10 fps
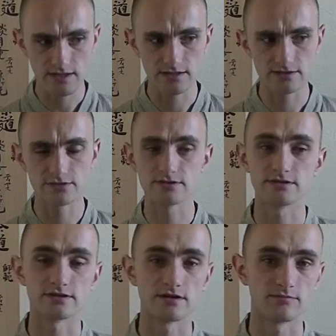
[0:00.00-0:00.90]

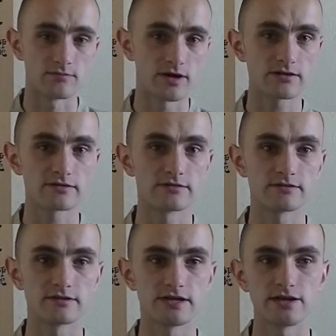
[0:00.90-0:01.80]
induces upon
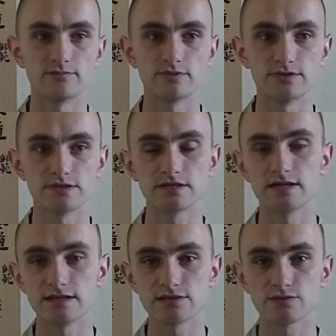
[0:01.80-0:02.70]
that bush,
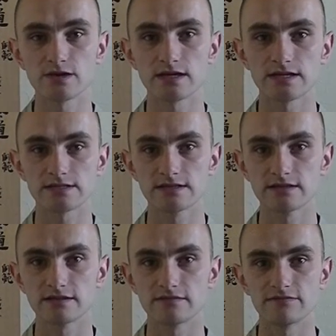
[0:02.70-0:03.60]
as well as
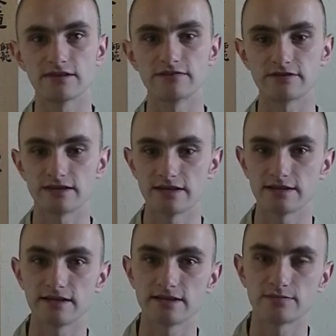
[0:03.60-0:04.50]
the flavor
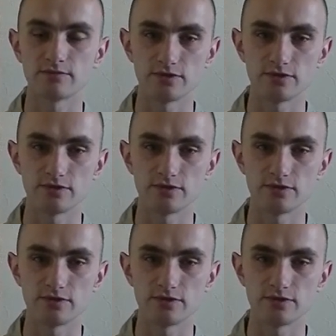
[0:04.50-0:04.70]
that that